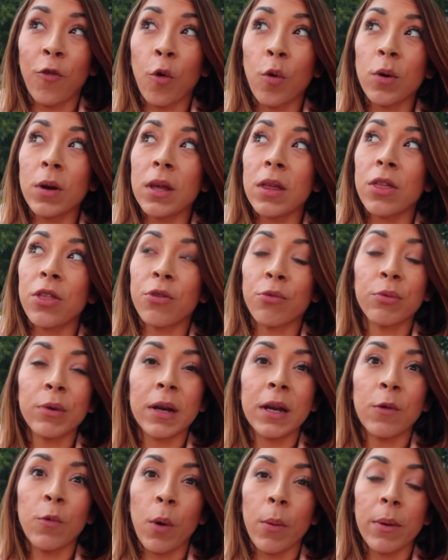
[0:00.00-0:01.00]

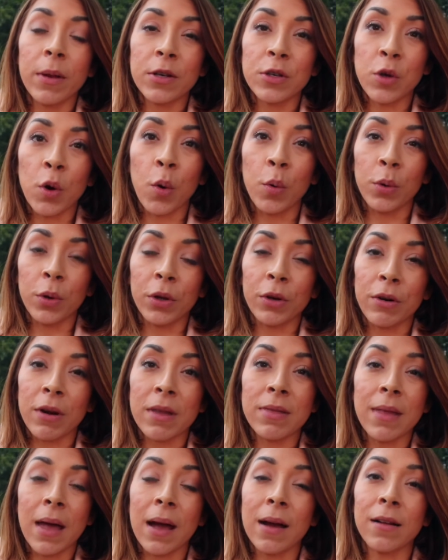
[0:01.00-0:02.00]
43 women total are
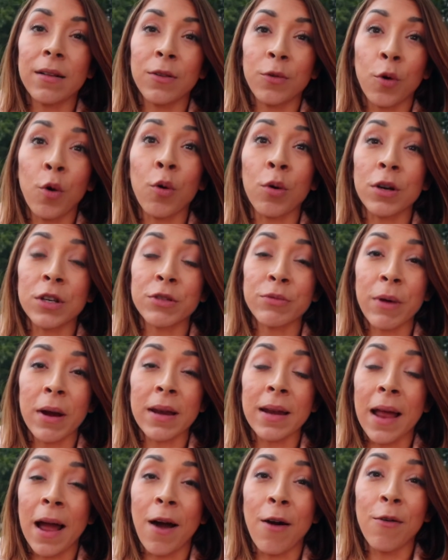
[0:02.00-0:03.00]
in that course
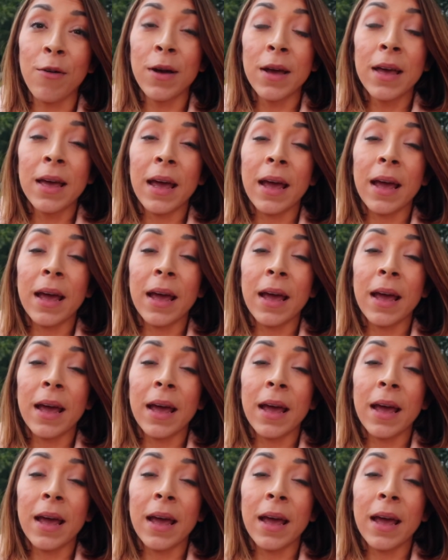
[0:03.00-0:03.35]
right now